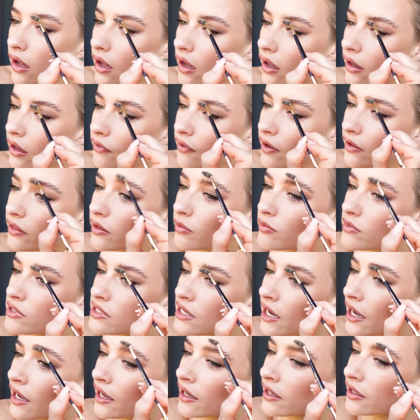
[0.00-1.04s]
And I've had them
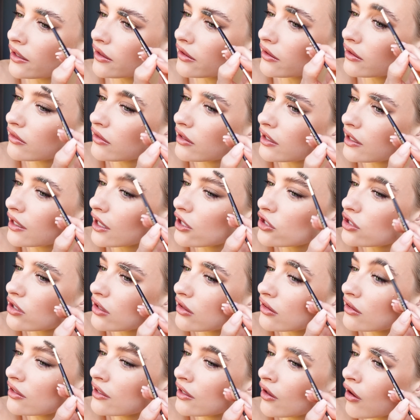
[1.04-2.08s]
dyed, so you can actually
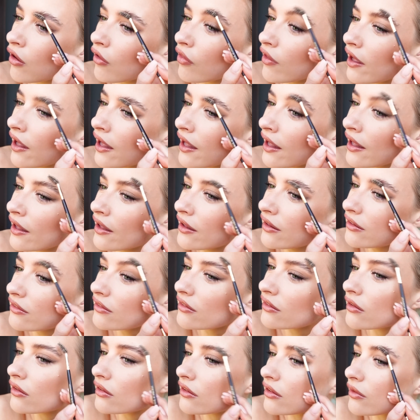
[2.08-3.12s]
see all the
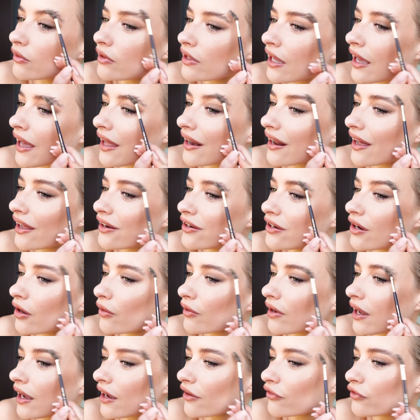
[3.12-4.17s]
hairs. So again, I
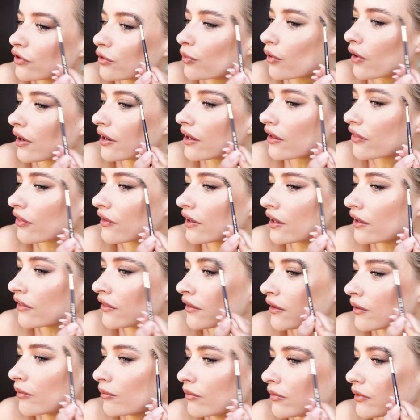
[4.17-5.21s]
don't have to put anything in
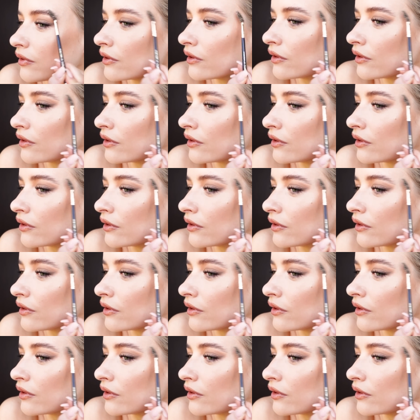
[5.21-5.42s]
them.